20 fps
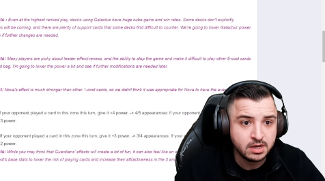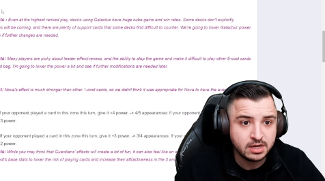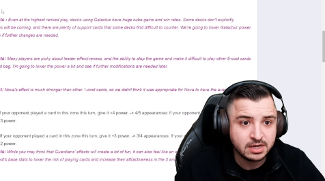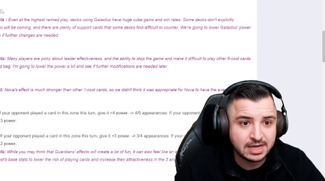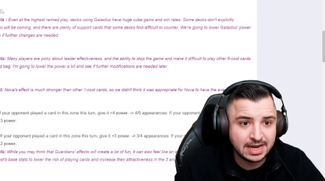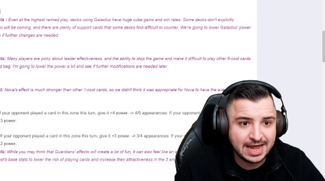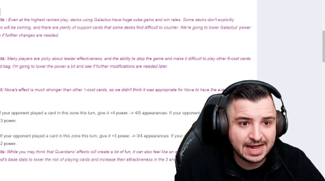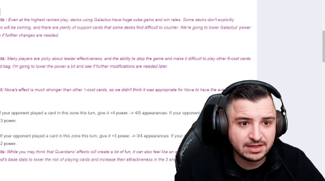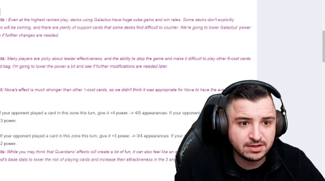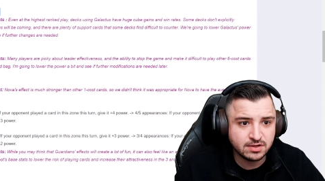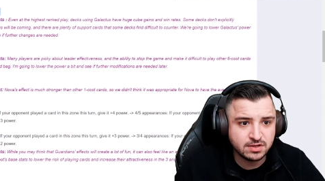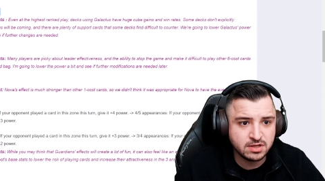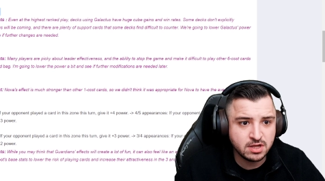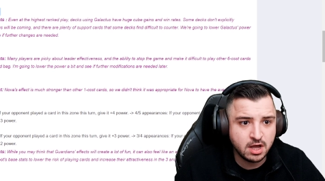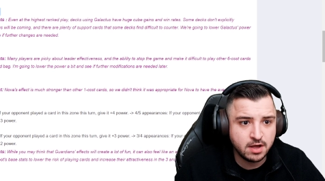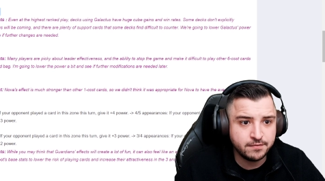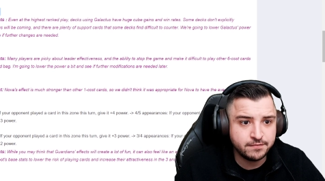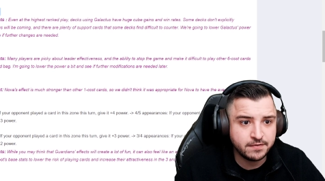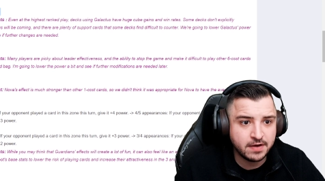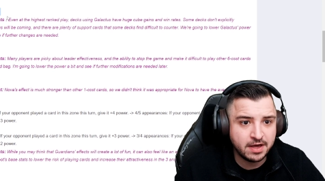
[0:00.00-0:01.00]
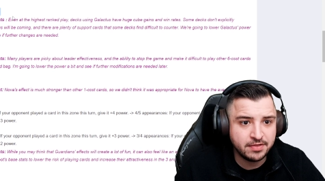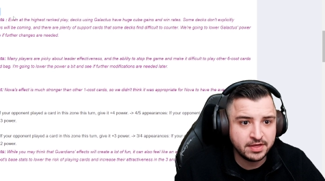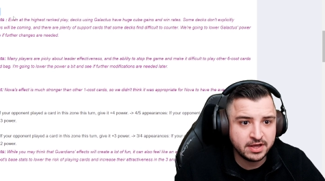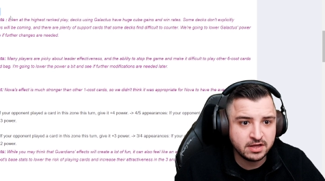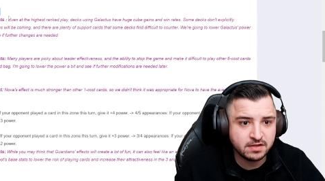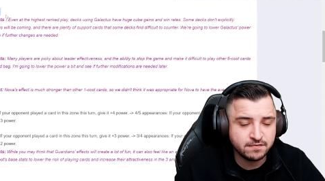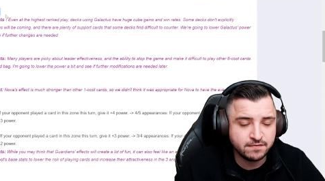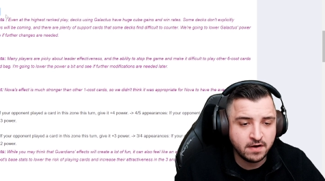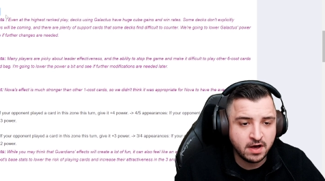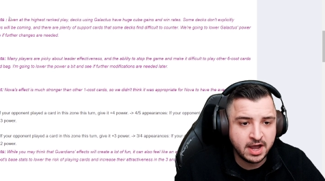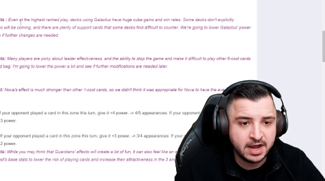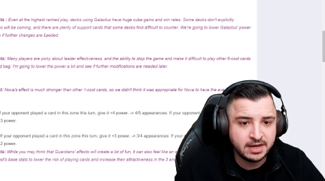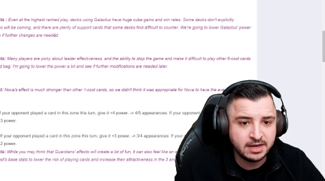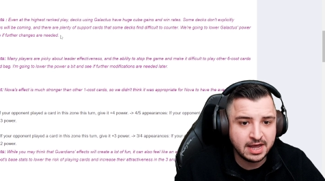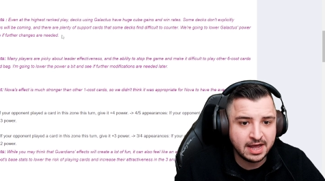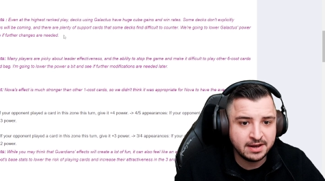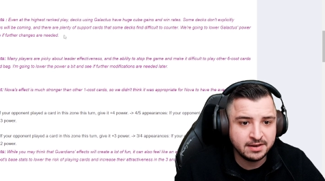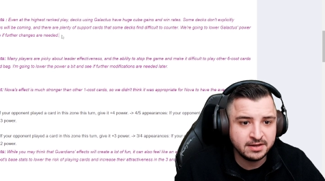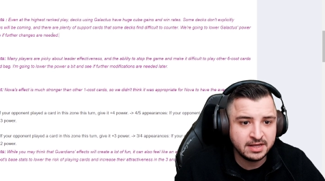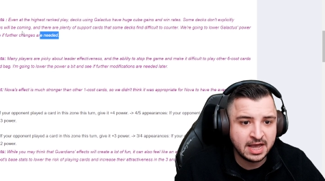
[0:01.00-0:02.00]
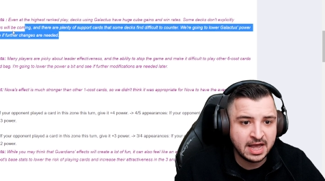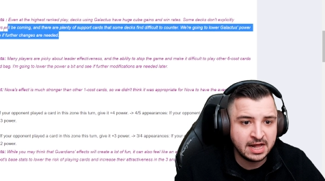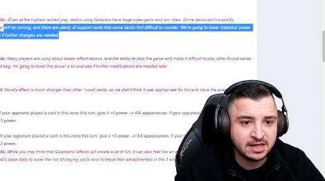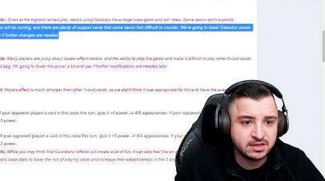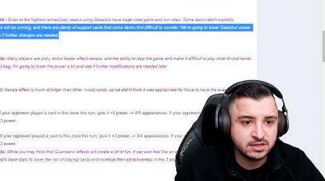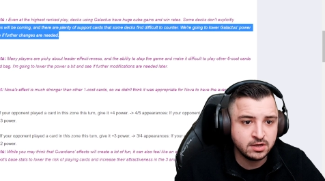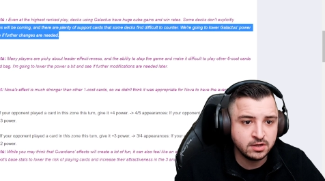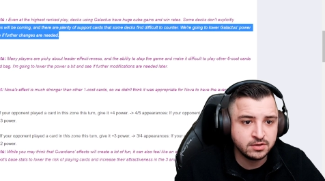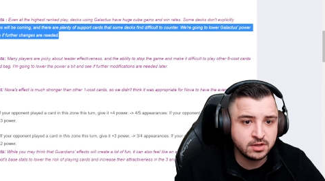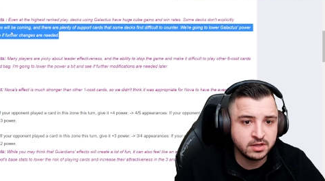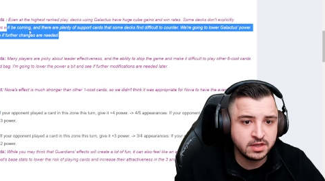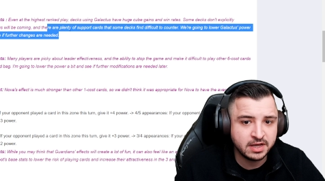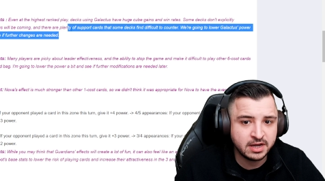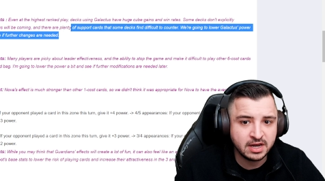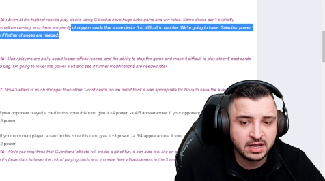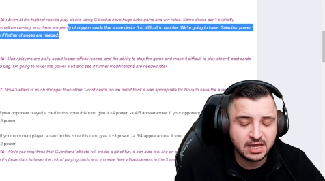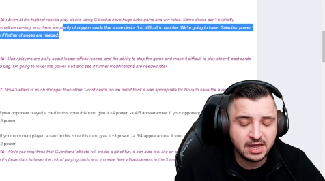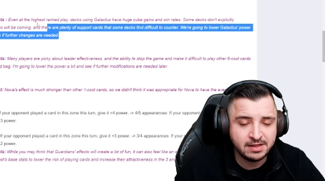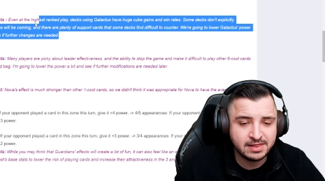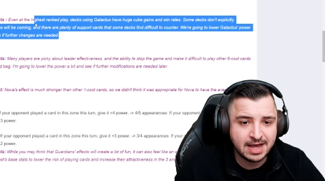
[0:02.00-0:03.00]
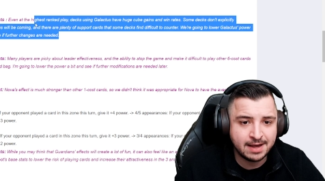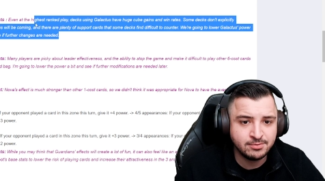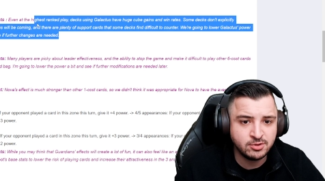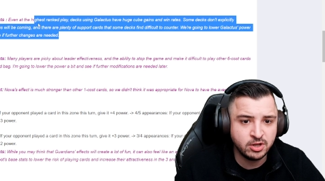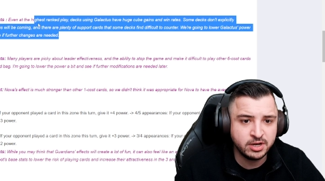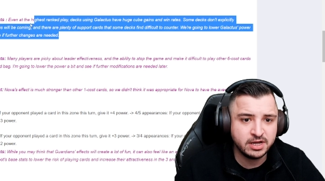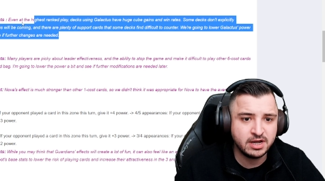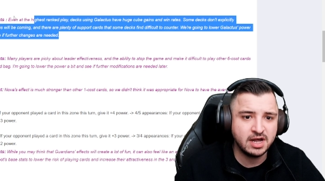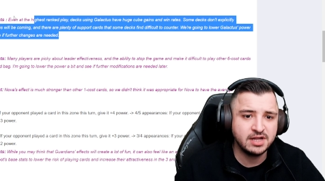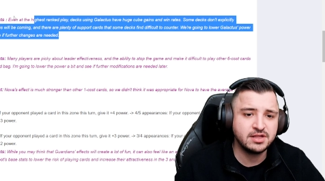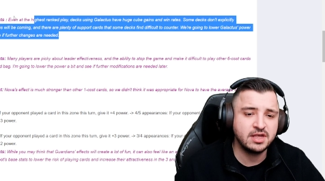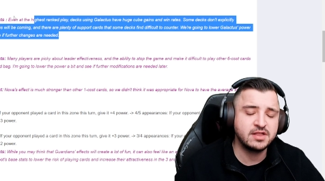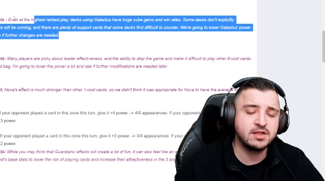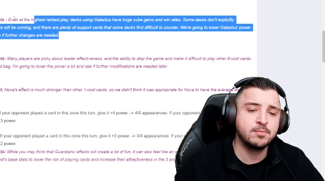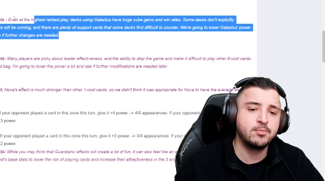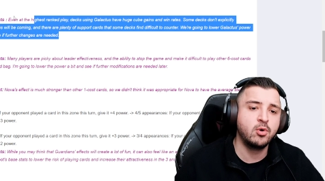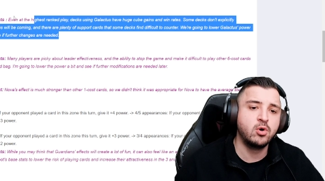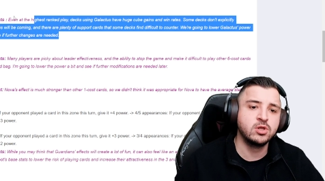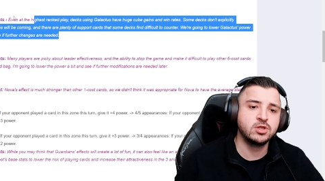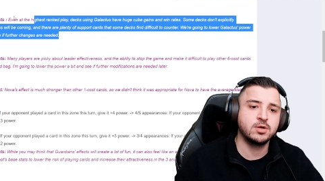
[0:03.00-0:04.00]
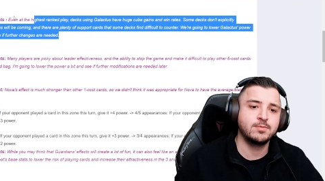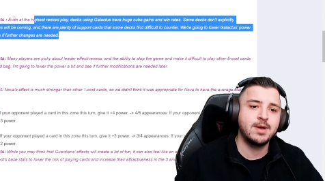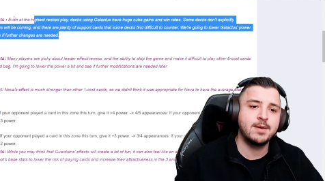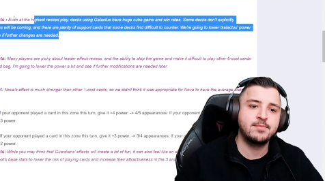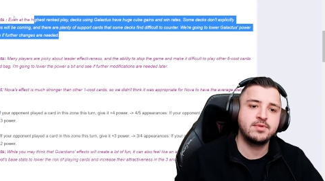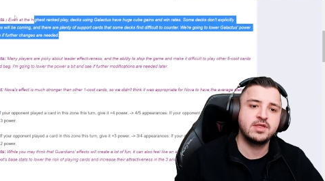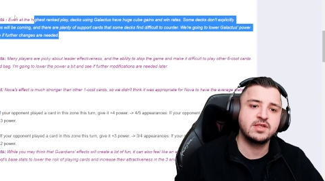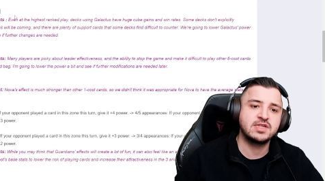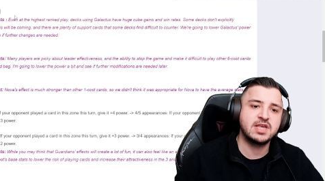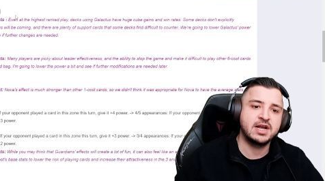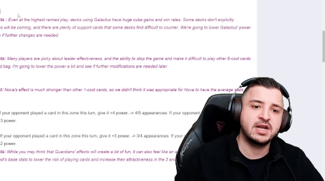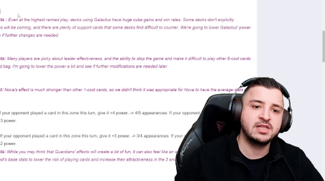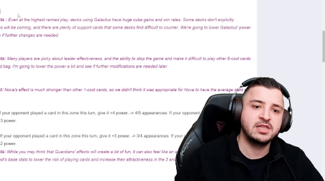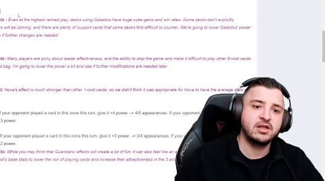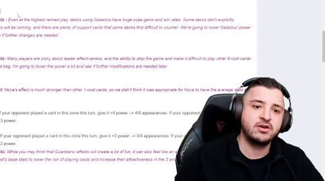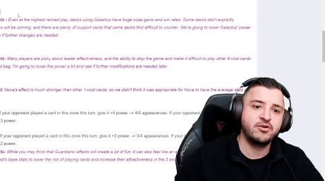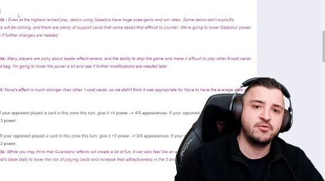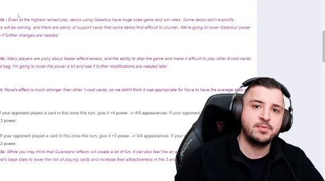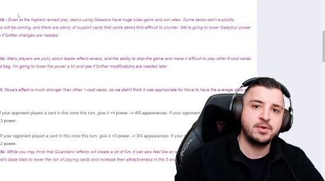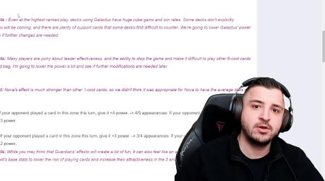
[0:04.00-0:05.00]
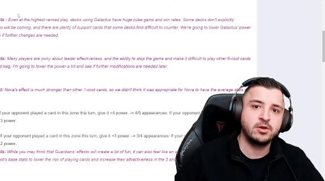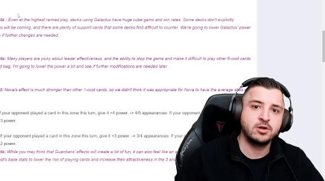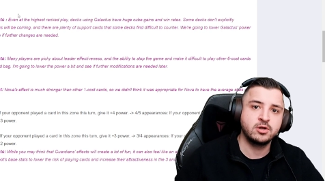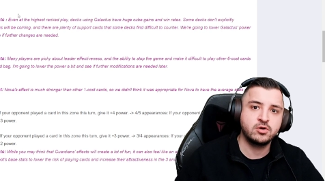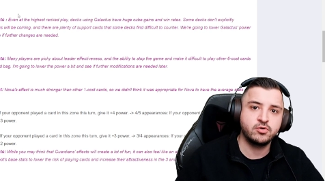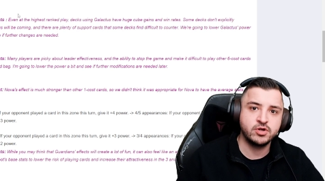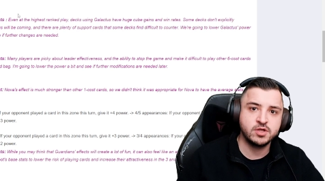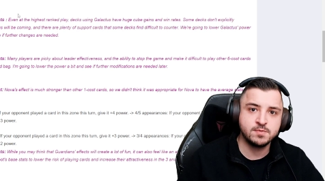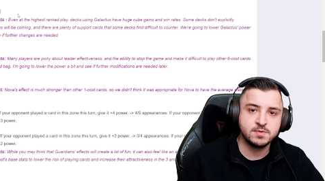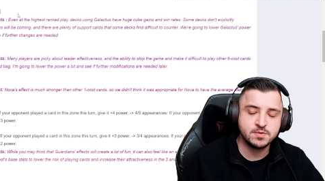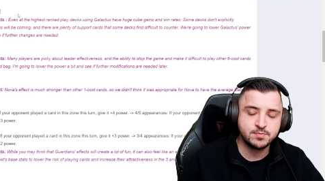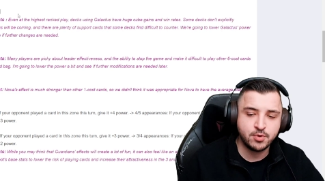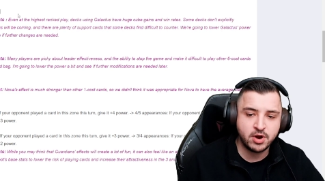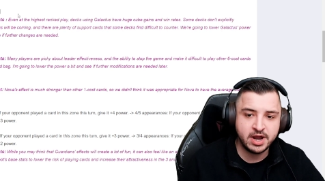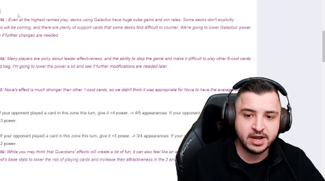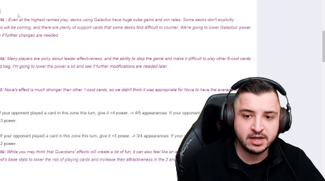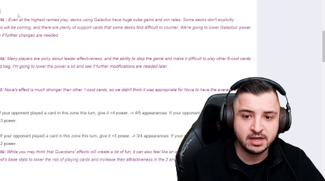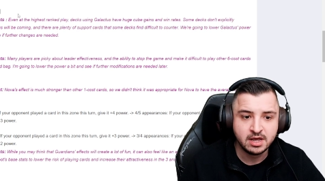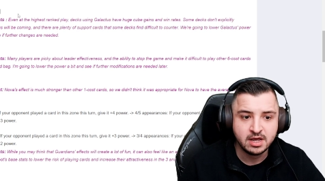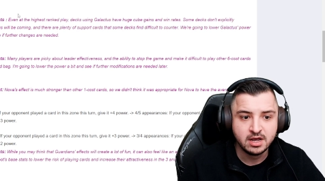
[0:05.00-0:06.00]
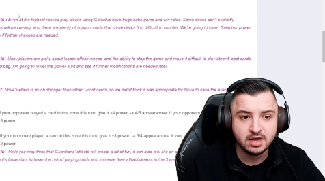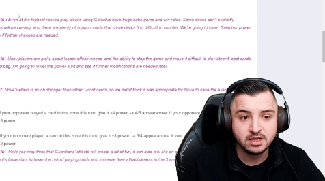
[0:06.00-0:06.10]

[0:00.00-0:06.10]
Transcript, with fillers: Galactus nerf, I think is fine. And yeah, it's good that they're going to keep tabs on it, guys. It's important to remember that second dinner have been on a Christmas break.